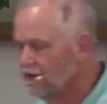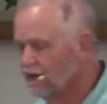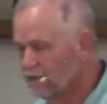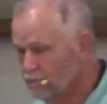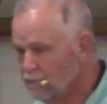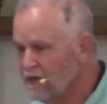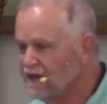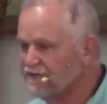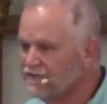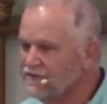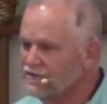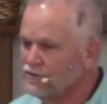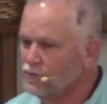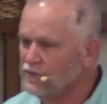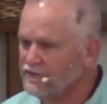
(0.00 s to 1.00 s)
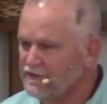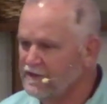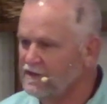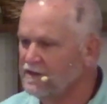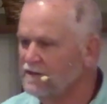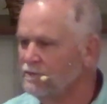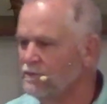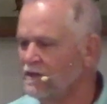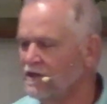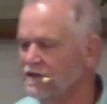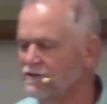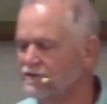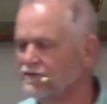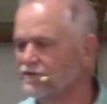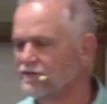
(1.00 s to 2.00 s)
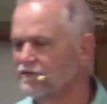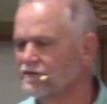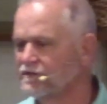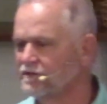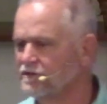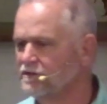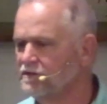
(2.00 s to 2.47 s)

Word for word: a message with the inmates.